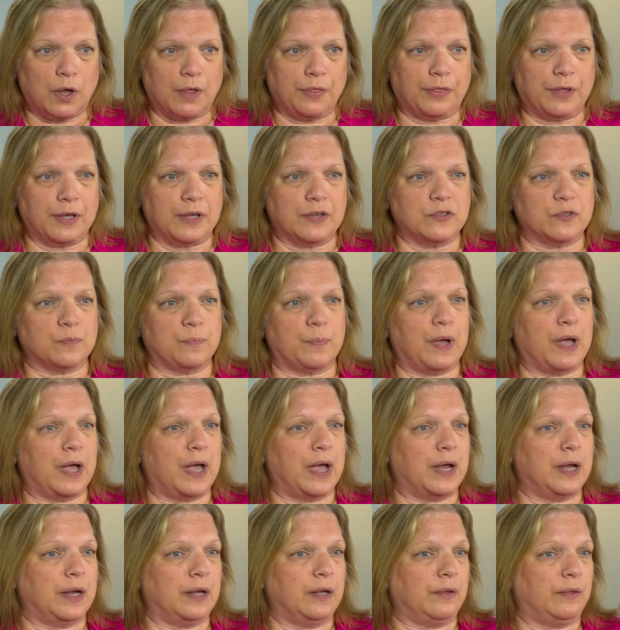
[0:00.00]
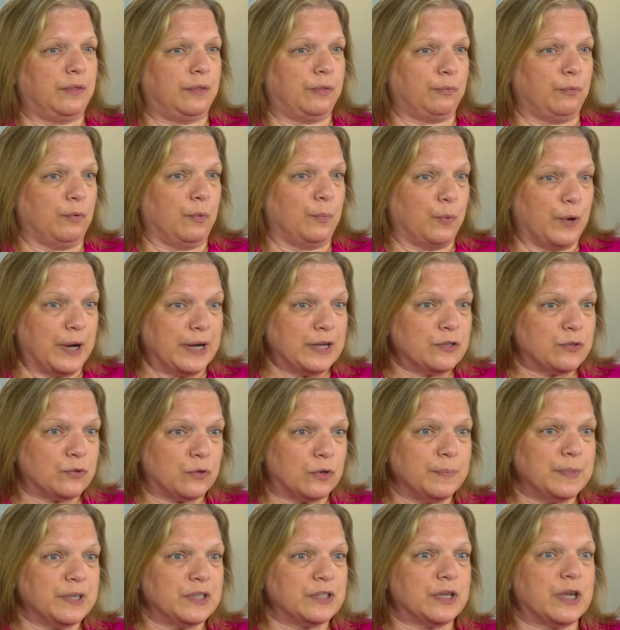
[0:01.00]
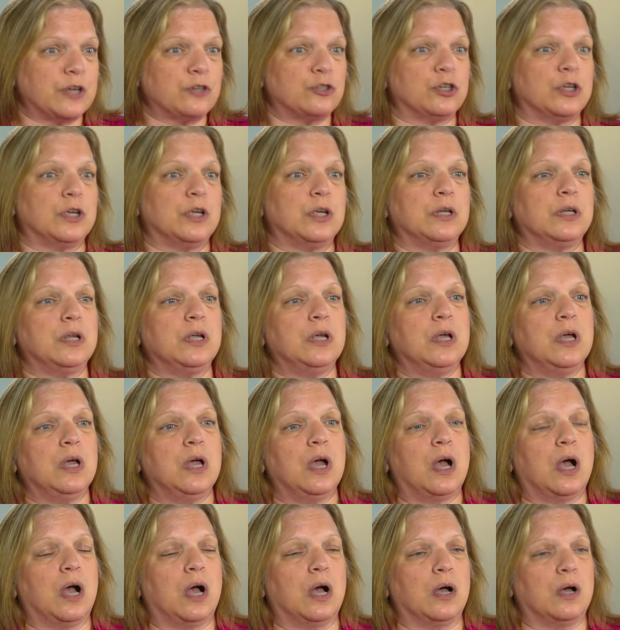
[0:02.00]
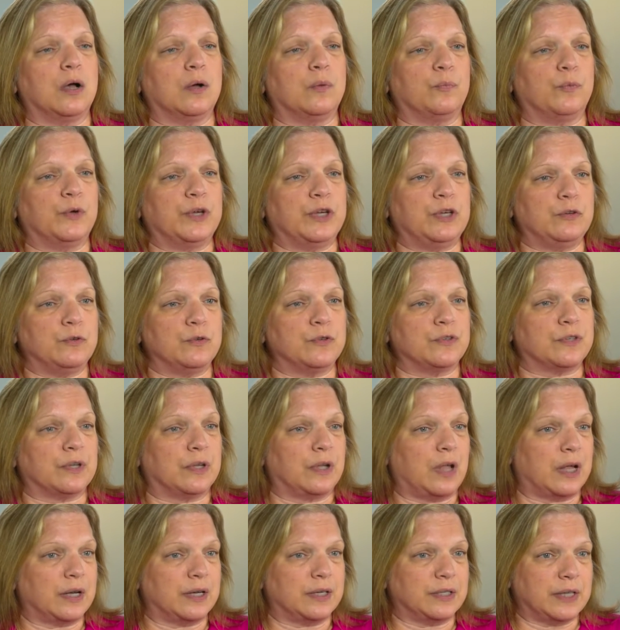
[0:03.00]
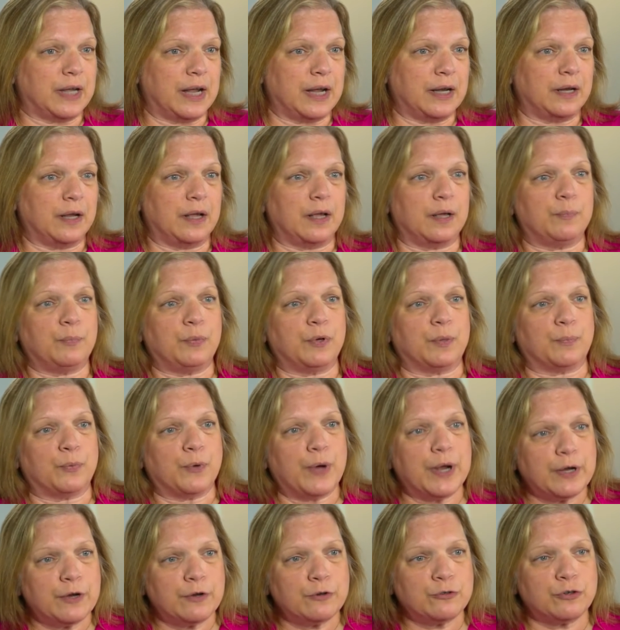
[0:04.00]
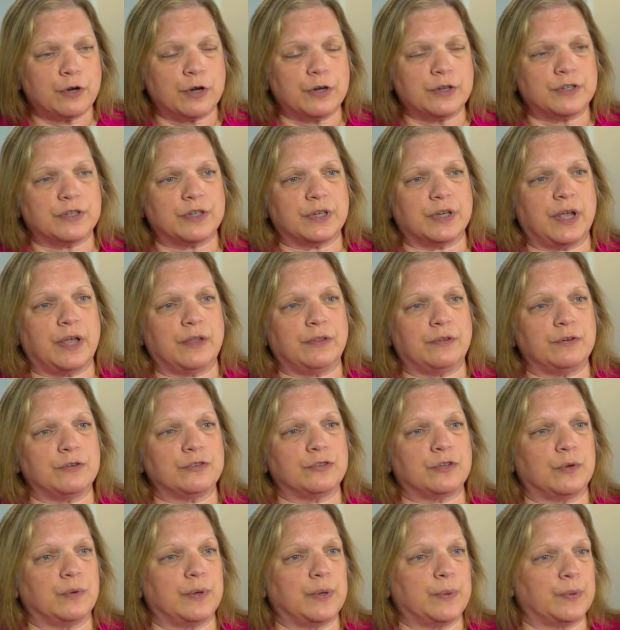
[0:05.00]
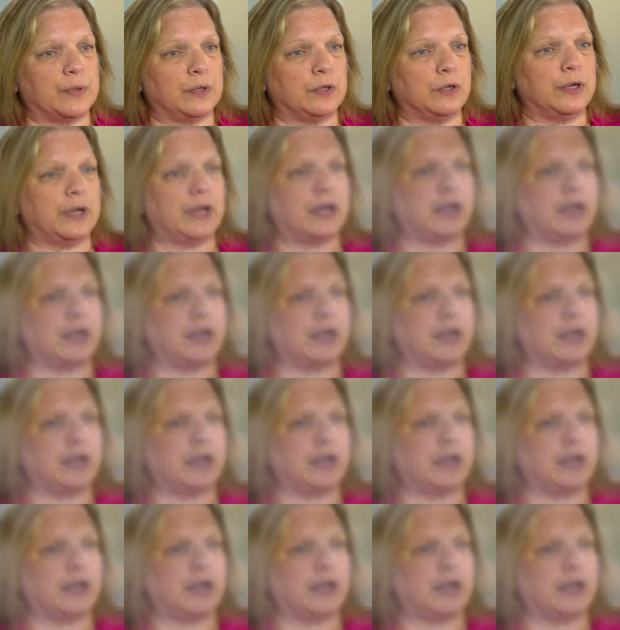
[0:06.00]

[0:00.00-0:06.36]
things through a brainstorming session. We used a lot of data, put Pareto charts together, so we were looking